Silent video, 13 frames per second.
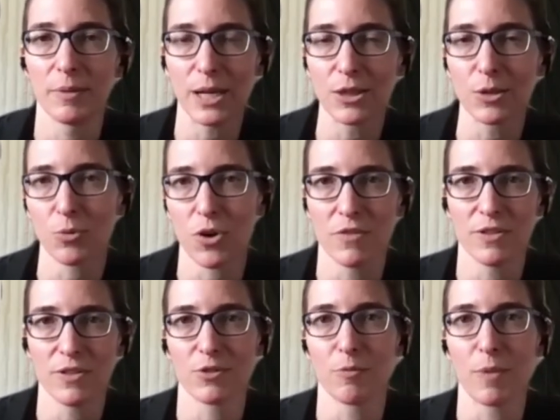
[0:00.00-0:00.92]
in the
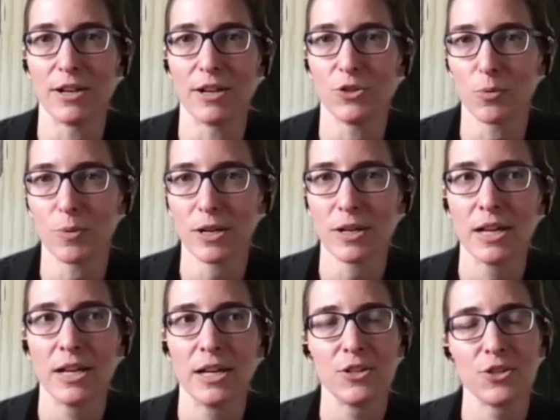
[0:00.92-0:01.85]
province of manitoba
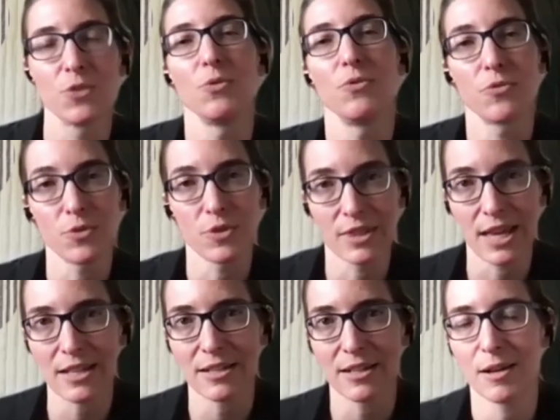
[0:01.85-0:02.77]
so for that